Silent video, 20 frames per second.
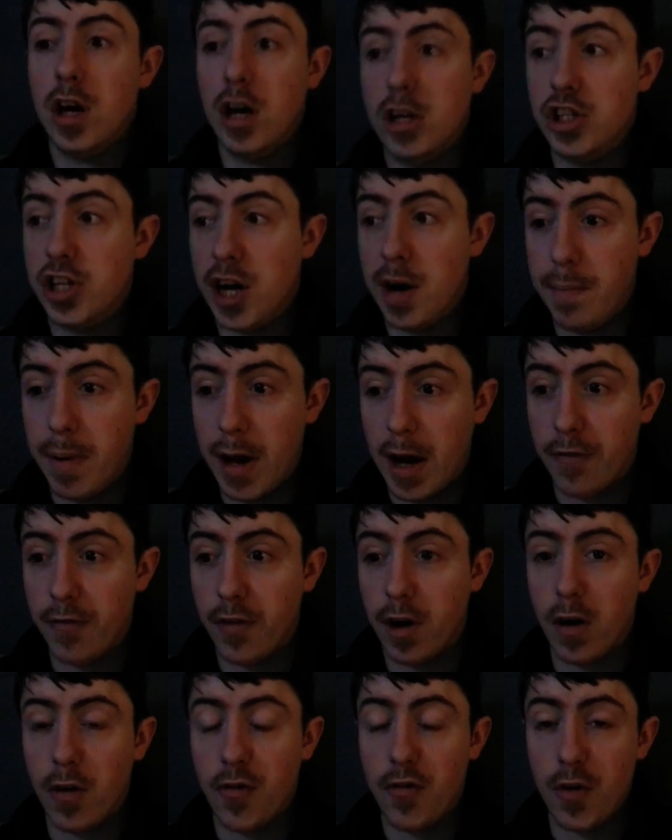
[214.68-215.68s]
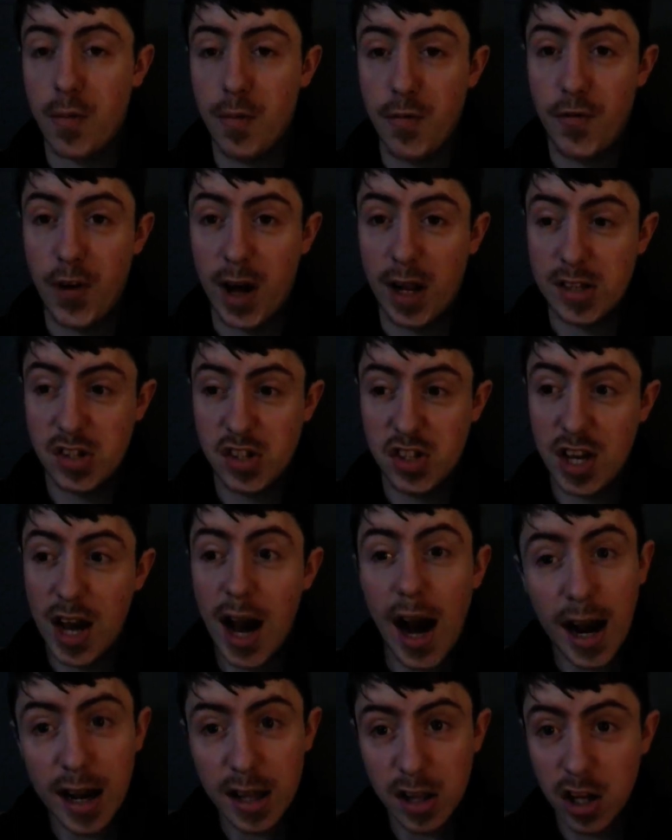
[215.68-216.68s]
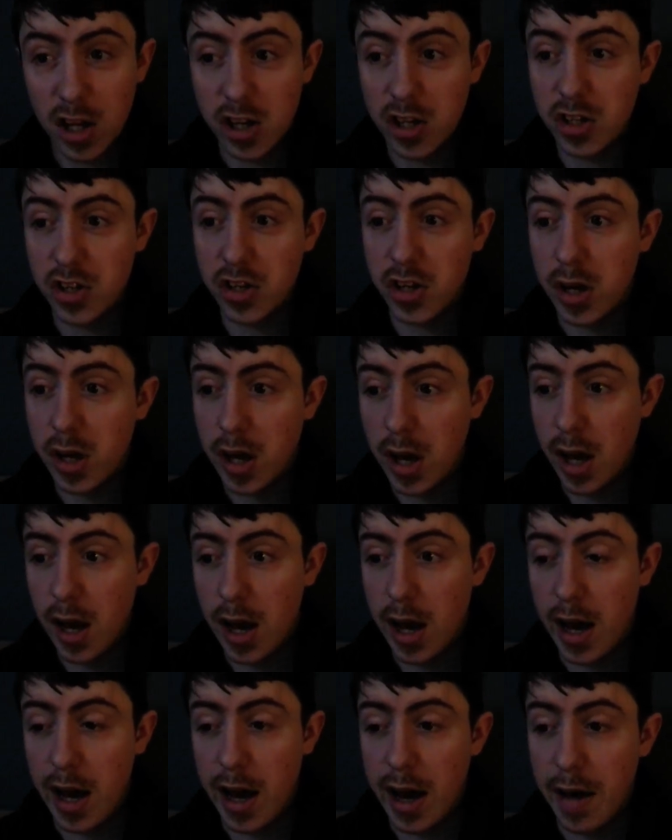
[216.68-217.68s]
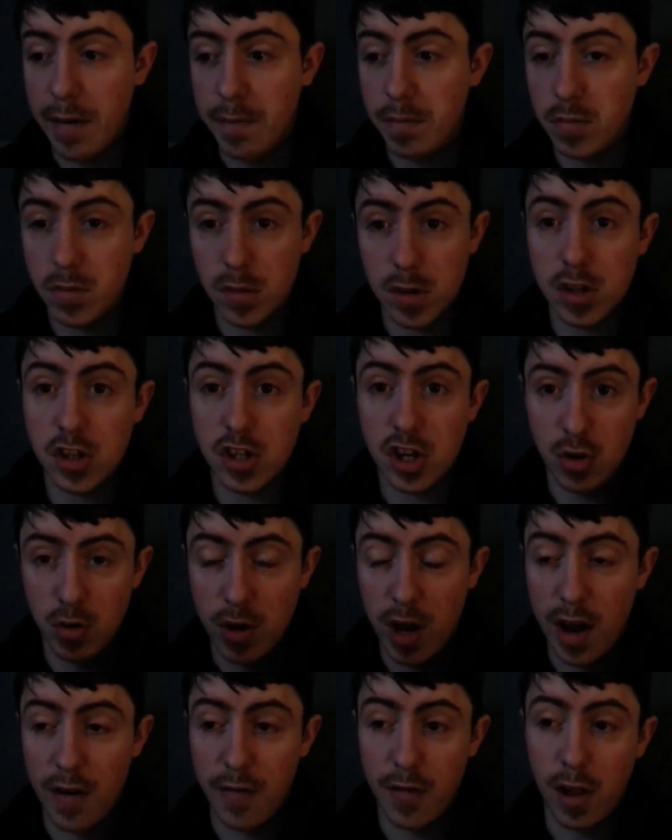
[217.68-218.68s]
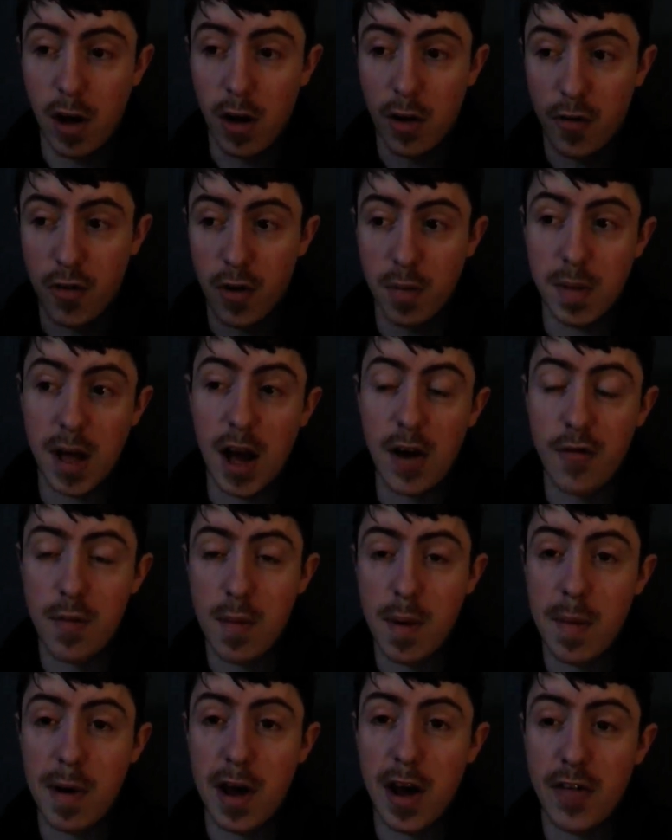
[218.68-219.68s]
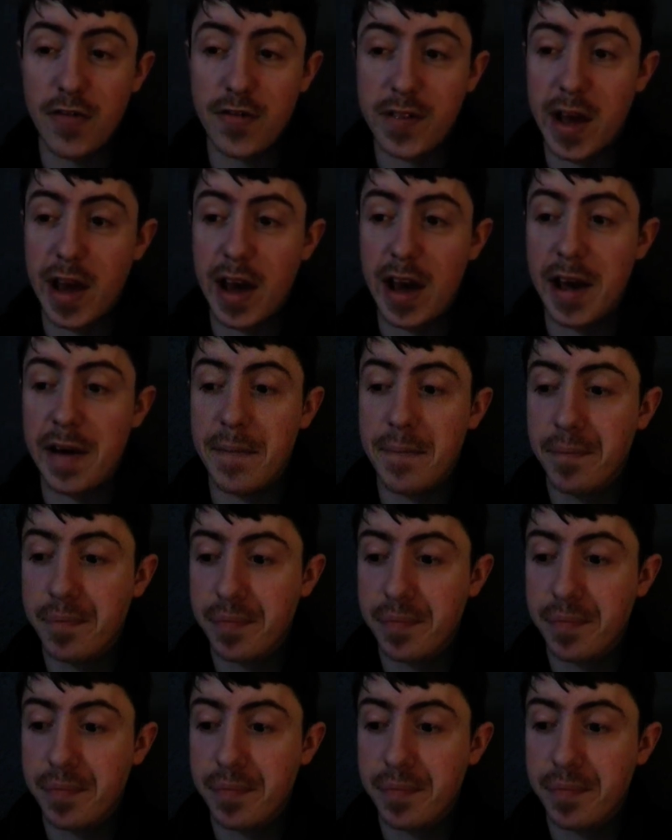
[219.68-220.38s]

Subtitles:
jam-packed vlog from Fantasy Island. 2-day vlog from that for my birthday.